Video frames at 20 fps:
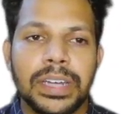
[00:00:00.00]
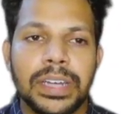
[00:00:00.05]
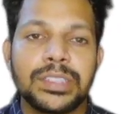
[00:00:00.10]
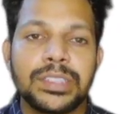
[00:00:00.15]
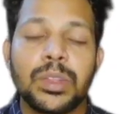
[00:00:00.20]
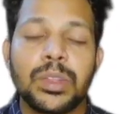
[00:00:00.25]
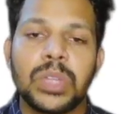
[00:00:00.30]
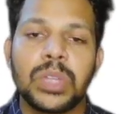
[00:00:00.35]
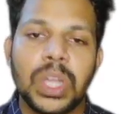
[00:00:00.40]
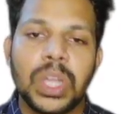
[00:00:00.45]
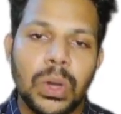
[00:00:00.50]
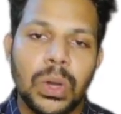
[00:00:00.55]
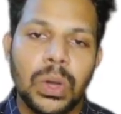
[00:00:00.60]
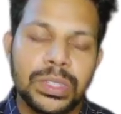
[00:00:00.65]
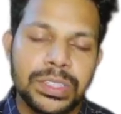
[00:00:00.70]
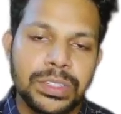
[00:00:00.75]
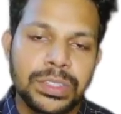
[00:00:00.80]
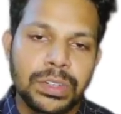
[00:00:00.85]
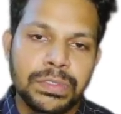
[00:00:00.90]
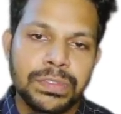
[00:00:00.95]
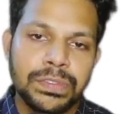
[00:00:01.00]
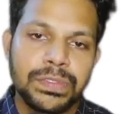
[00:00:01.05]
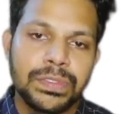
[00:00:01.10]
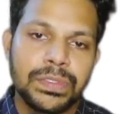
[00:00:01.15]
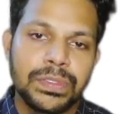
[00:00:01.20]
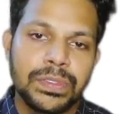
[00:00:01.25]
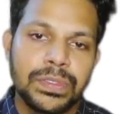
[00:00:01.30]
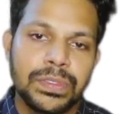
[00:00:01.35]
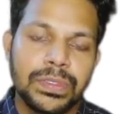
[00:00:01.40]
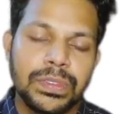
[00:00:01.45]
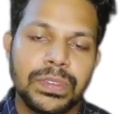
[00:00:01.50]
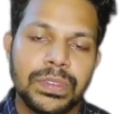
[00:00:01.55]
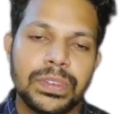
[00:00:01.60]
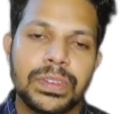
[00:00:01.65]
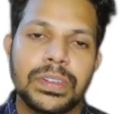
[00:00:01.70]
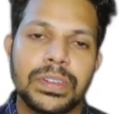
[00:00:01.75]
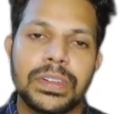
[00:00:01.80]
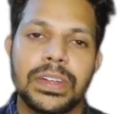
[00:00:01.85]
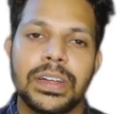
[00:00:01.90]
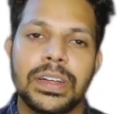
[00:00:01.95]
exclude the causes of
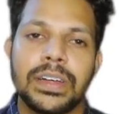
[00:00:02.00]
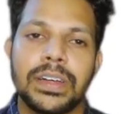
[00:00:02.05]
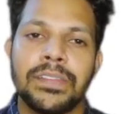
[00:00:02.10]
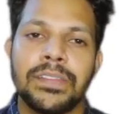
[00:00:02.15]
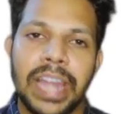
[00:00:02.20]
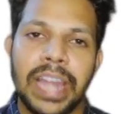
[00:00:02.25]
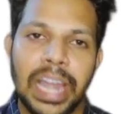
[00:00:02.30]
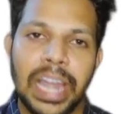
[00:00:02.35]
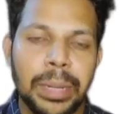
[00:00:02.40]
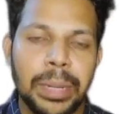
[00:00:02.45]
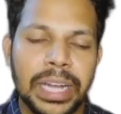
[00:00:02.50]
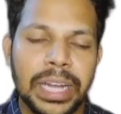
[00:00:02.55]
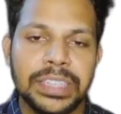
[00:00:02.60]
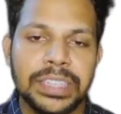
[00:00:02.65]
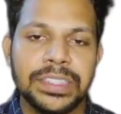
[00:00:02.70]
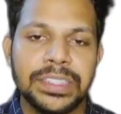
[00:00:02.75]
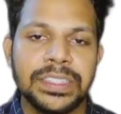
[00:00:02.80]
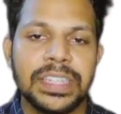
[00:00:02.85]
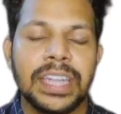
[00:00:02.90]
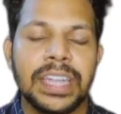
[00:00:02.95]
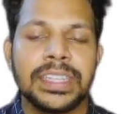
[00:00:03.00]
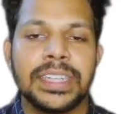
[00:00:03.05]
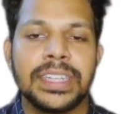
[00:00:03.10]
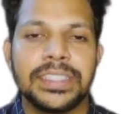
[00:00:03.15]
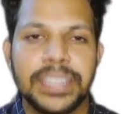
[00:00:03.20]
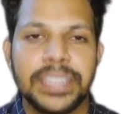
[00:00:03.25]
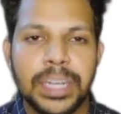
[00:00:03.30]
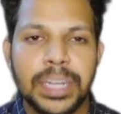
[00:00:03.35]
viral hepatitis, and then